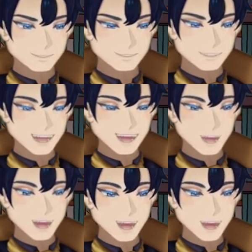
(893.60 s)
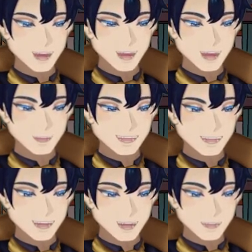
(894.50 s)
She knew she could do nothing
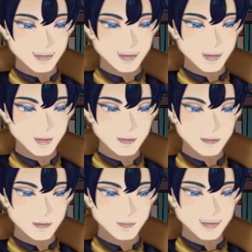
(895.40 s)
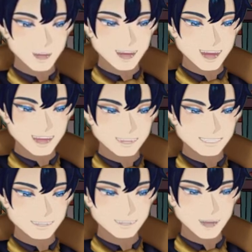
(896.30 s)
if these men were wicked men
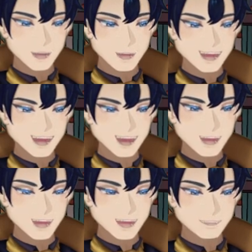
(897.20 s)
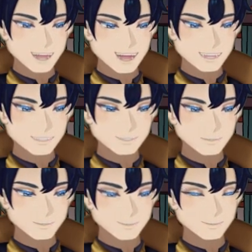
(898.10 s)
determined to have her suitcases.
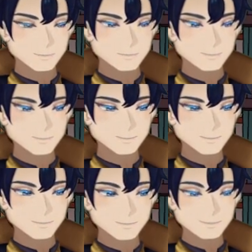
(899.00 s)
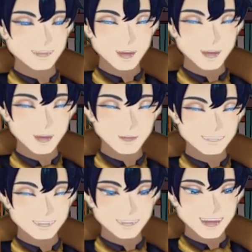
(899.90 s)
"I don't think
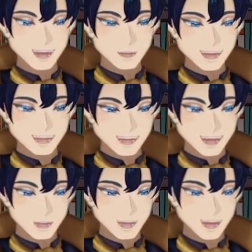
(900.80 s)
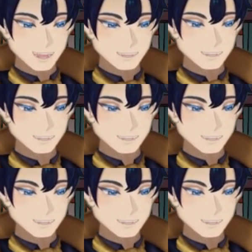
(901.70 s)
it can be," she admitted,